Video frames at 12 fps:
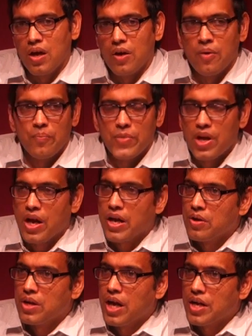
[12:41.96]

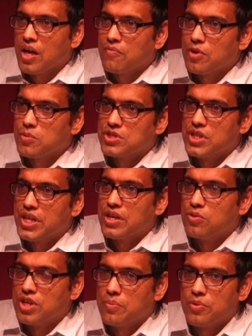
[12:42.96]
I come from a
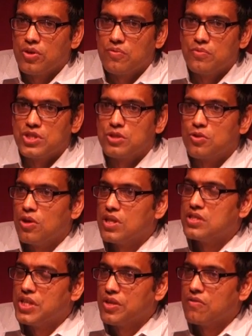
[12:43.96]
city, Udaipur, which is called
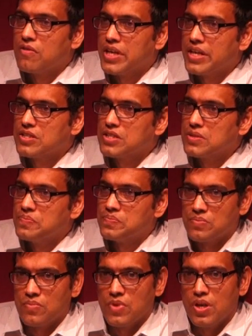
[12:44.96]
the City of Lakes.
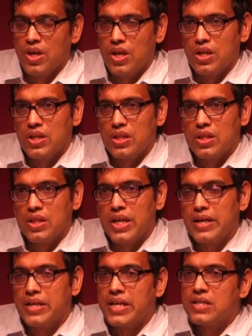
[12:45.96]

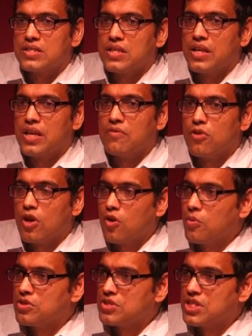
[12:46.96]
That gets a rainfall
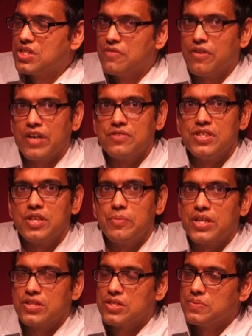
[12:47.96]
around 65
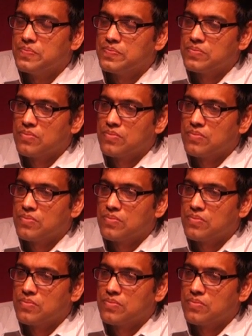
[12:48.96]
centimeters.